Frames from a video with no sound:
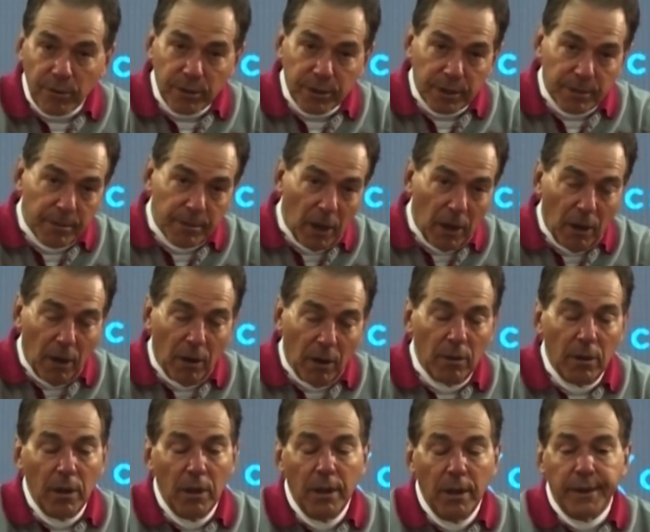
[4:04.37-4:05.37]
with the
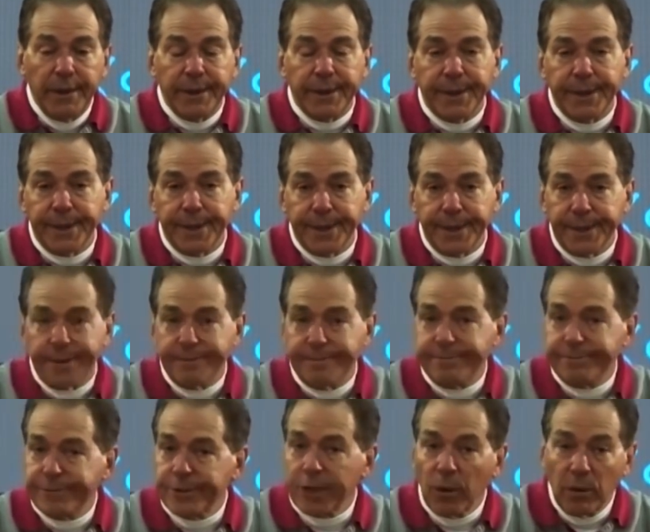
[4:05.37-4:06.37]
ball, um,
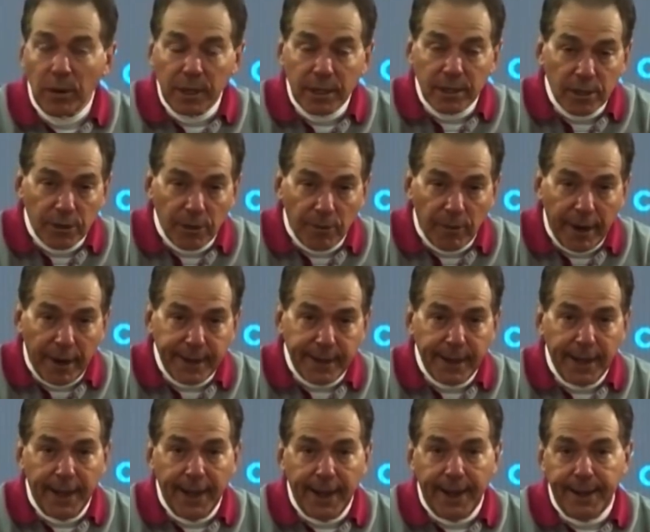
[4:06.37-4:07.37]
throwing it to the right
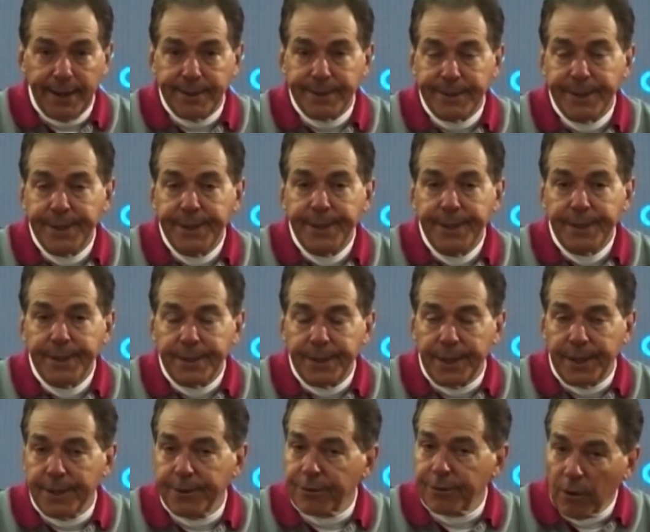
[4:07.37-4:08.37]
guy,
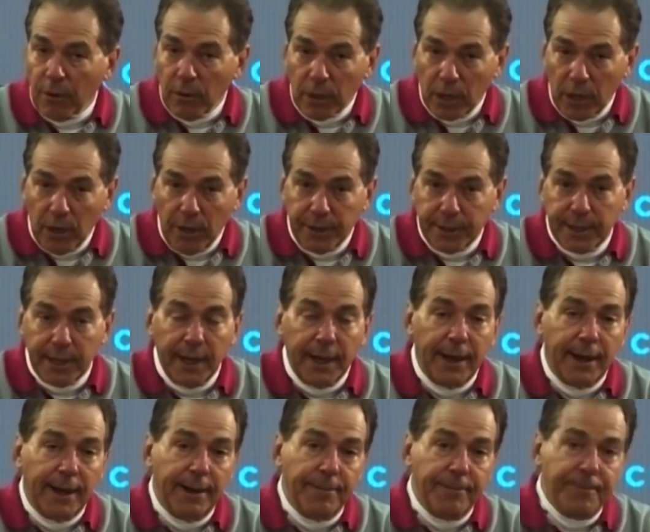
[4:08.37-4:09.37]
uh, throwing it on
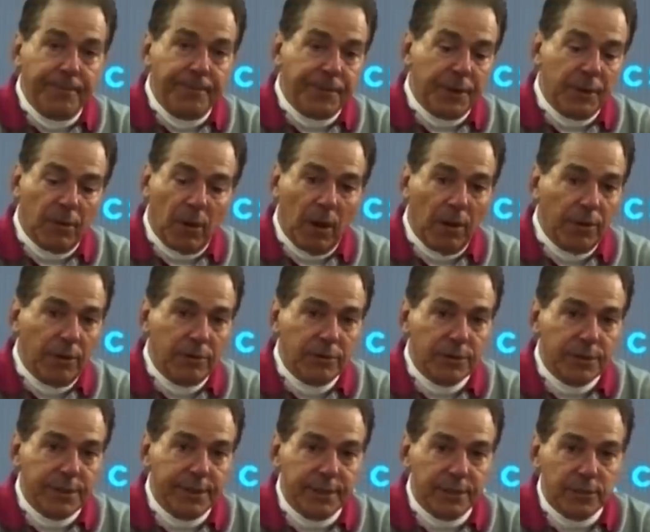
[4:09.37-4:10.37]
time. You know, all those
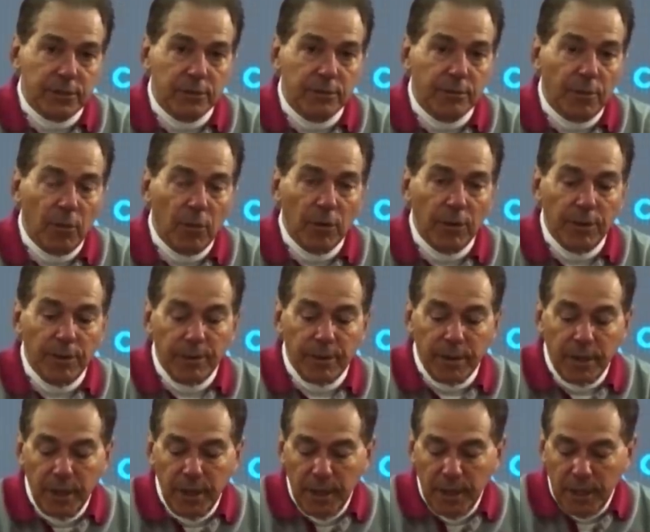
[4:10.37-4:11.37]
things are important.
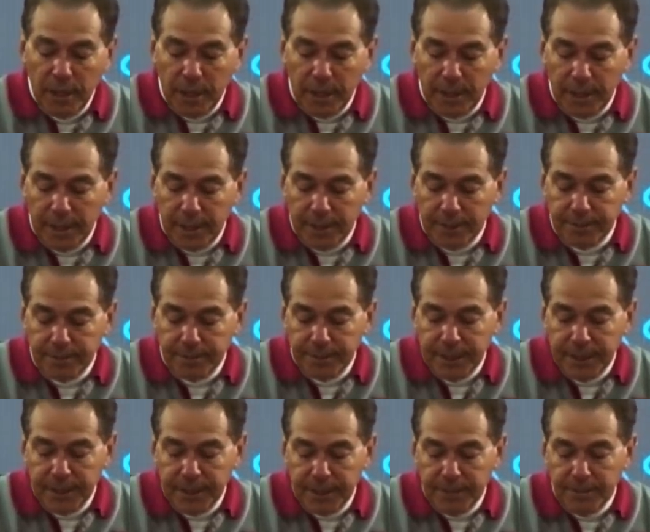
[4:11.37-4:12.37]
Uh,
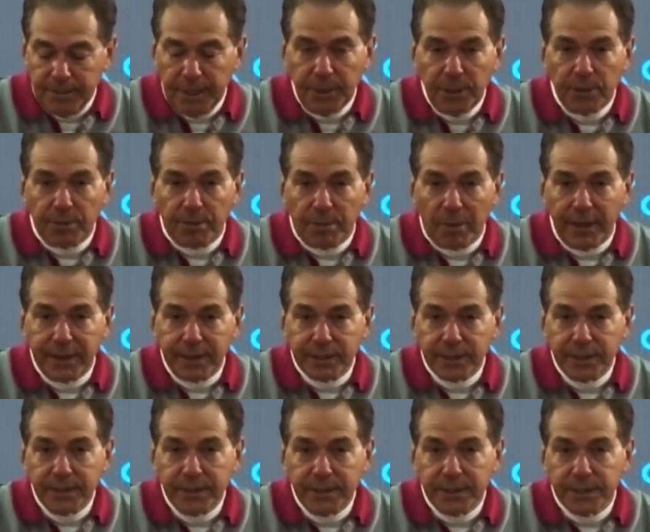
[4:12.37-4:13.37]
but, but your
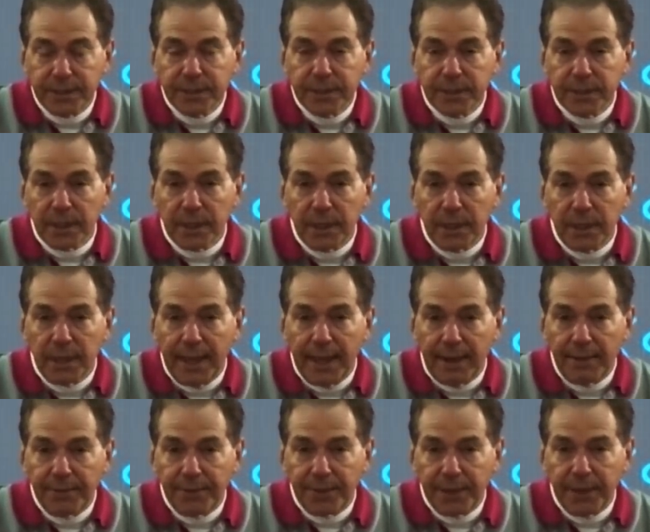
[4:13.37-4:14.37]
presence uh,
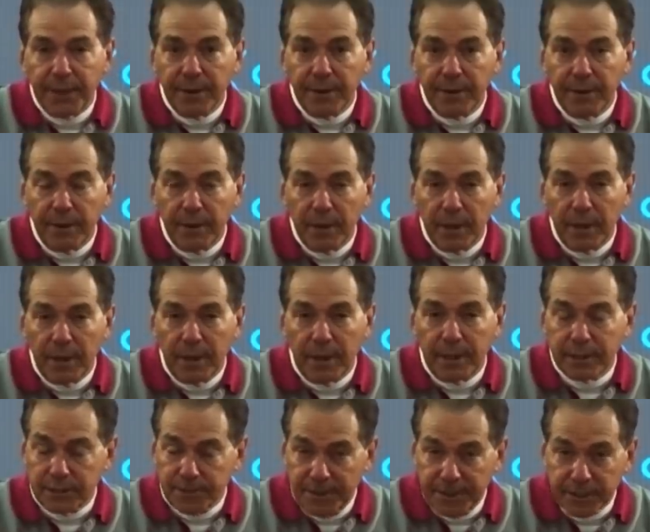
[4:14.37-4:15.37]
out there, uh,
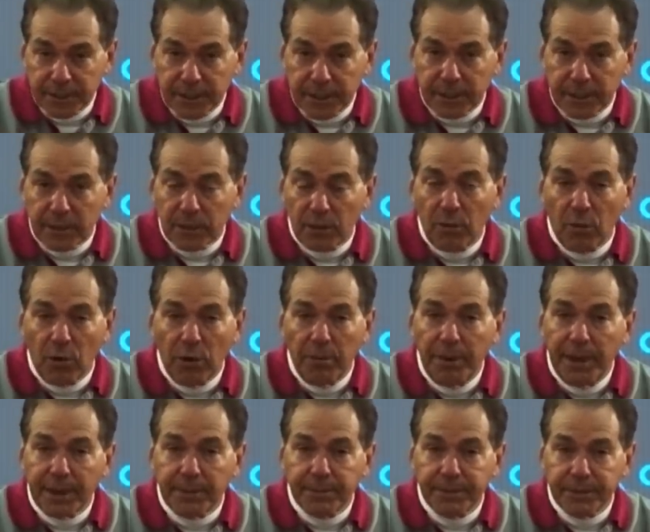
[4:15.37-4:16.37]
especially at the
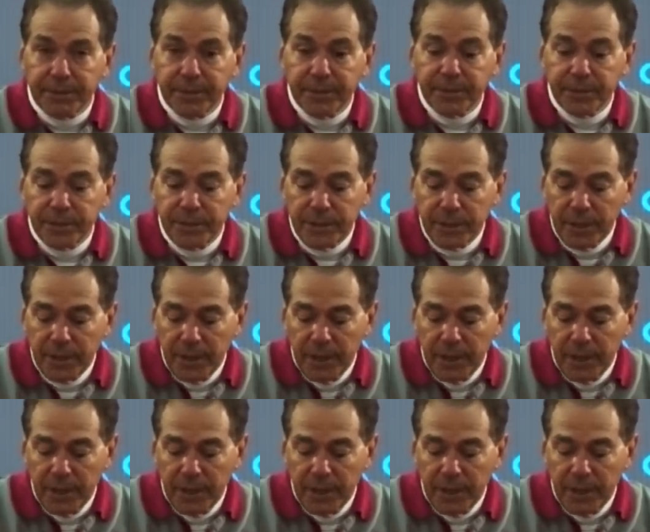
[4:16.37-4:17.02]
quarterback position,